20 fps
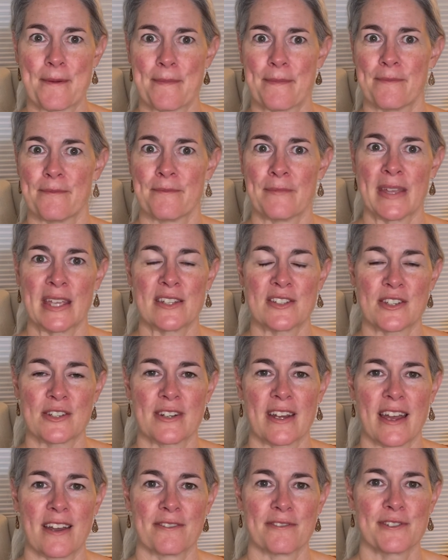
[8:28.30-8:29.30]
made sure
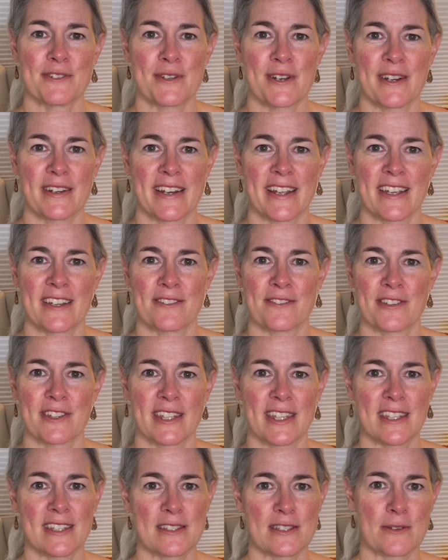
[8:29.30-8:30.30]
to have food on hand for the
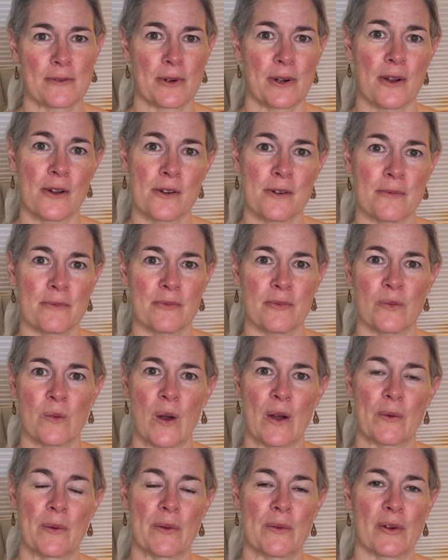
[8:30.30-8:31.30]
kids that were home
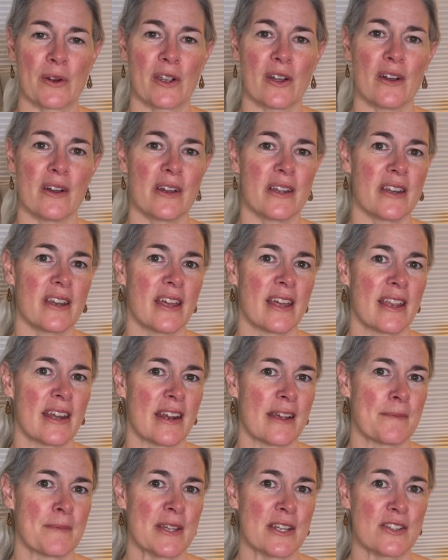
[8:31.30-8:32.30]
while we were gone, and
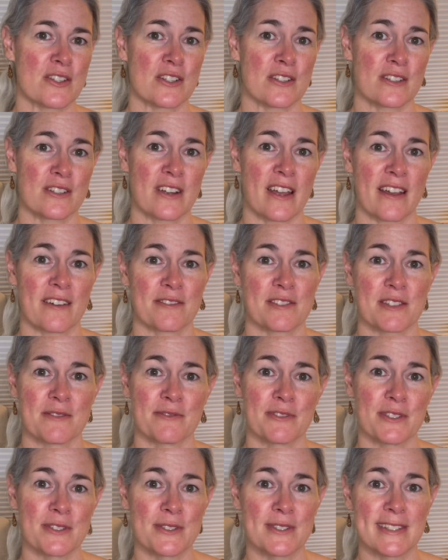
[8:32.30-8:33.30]
I made sure to have some
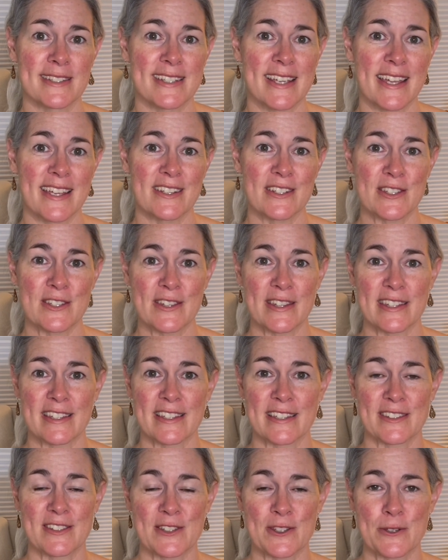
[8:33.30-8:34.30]
food to take to
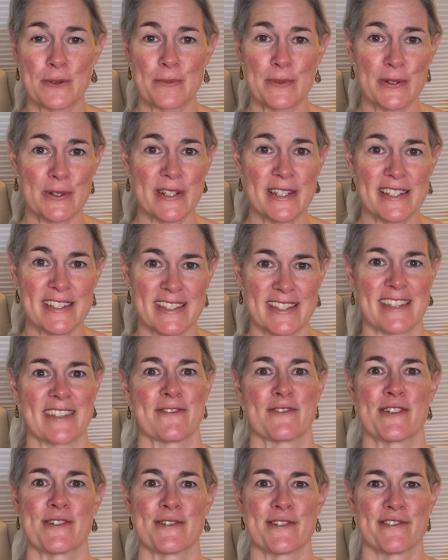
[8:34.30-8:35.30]
the two boys that
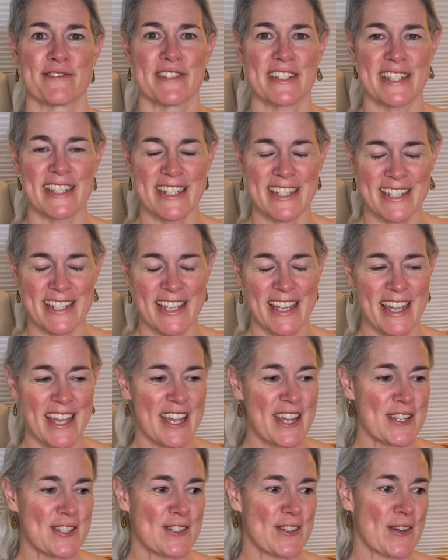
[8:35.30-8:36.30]
we were visiting.
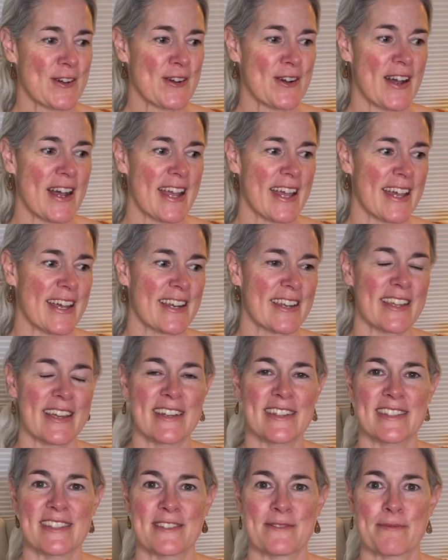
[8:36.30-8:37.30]
So I had
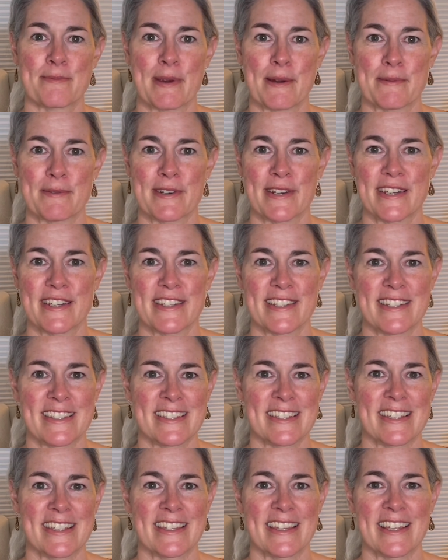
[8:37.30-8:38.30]
lots of
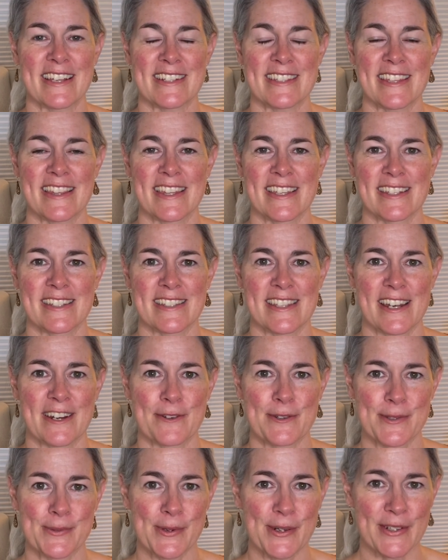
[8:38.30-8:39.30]
preparations and lots of things that I
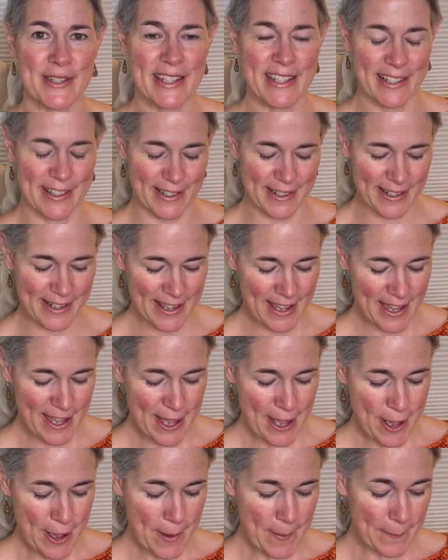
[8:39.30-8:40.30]
was working on.
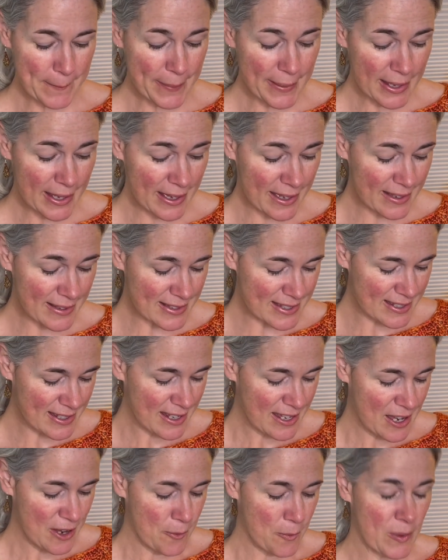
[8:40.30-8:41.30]
But
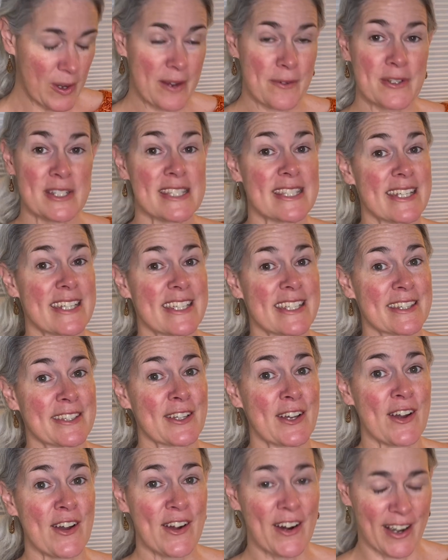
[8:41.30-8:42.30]
when I was sitting in the
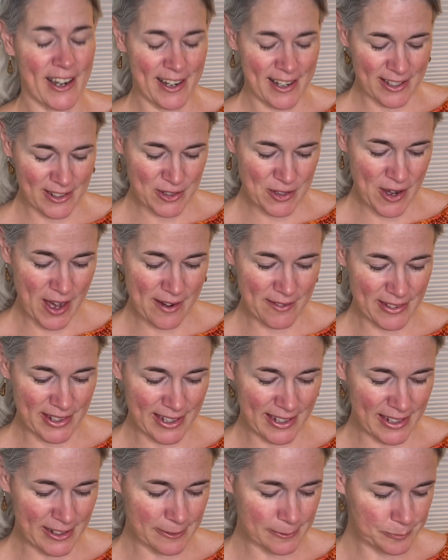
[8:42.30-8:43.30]
car
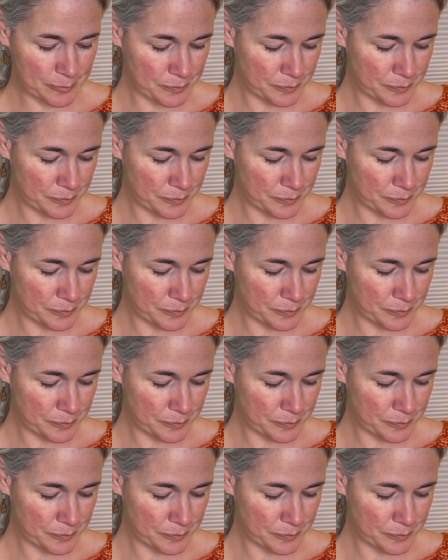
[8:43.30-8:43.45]
traveling,